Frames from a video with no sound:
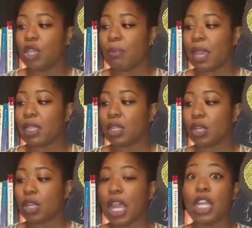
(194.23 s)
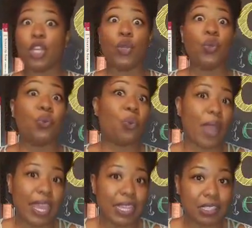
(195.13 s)
you may learn a new
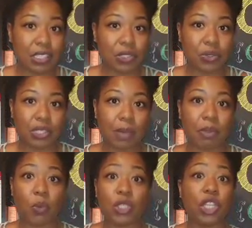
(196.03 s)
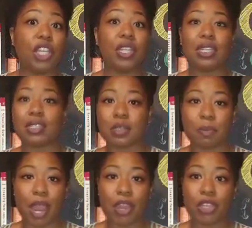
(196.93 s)
way to do something which could
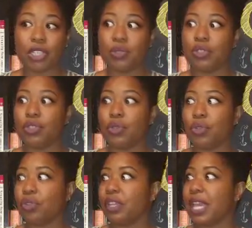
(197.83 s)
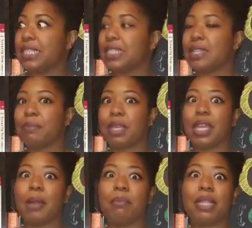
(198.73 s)
inspire you to create something
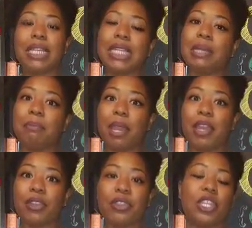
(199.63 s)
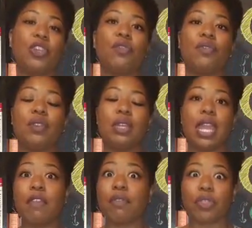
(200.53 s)
completely better than you've
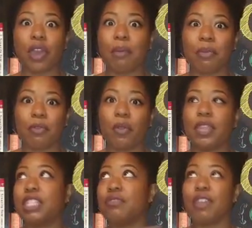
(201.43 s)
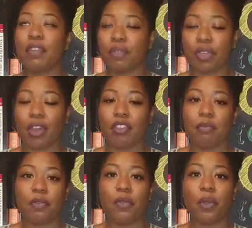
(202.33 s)
never thought before, that you never thought
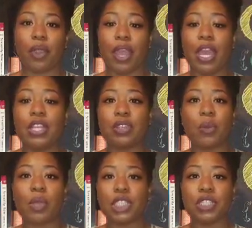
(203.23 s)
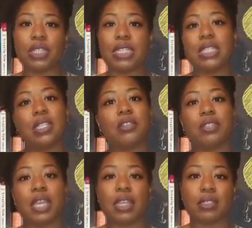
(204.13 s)
of before. So I want you to consider
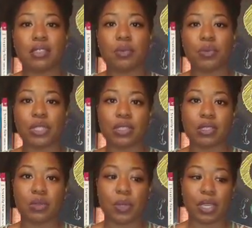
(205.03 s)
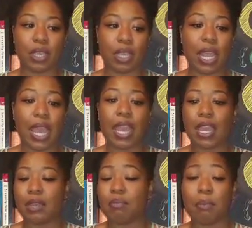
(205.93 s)
taking some risks this weekend,
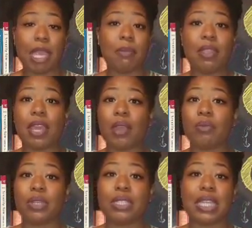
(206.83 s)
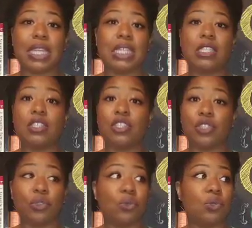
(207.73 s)
and maybe that risk is
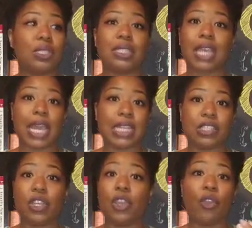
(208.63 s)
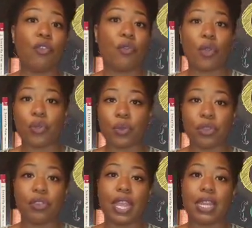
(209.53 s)
you deciding to go forth
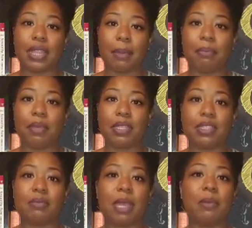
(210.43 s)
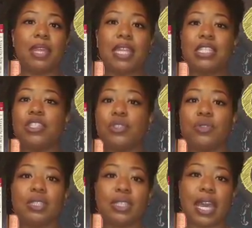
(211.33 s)
with creating that business. Maybe that is you
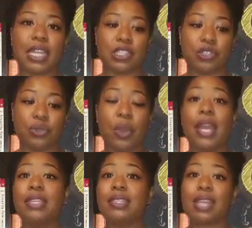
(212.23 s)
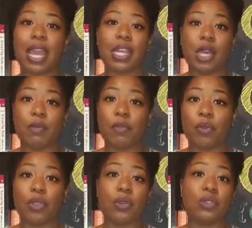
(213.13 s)
deciding to sign up
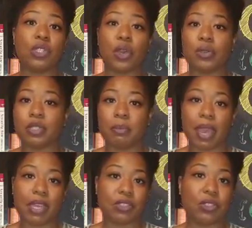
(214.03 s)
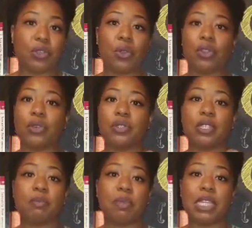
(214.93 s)
for those Toastmaster or those
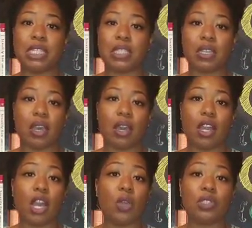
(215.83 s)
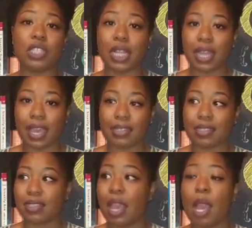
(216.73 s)
speech coach
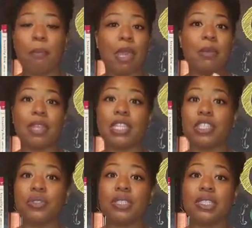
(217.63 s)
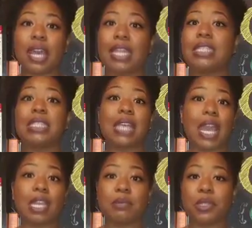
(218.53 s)
classes. Maybe that's you deciding to
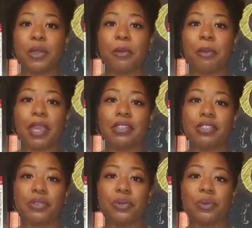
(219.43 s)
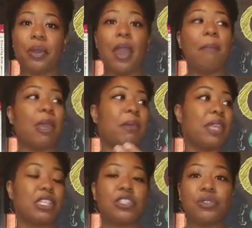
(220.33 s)
sign up to go back to school. Maybe
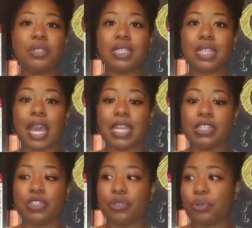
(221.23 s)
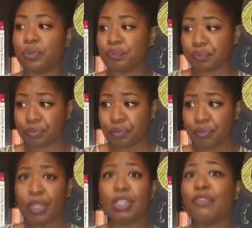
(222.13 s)
that's you deciding to
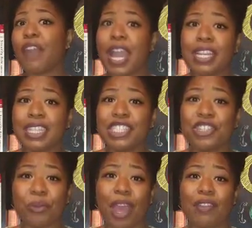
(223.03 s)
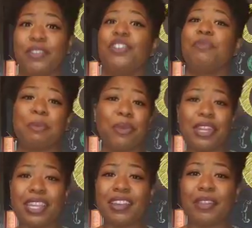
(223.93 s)
finally travel. You've been
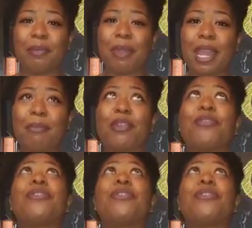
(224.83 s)
putting it on the back burner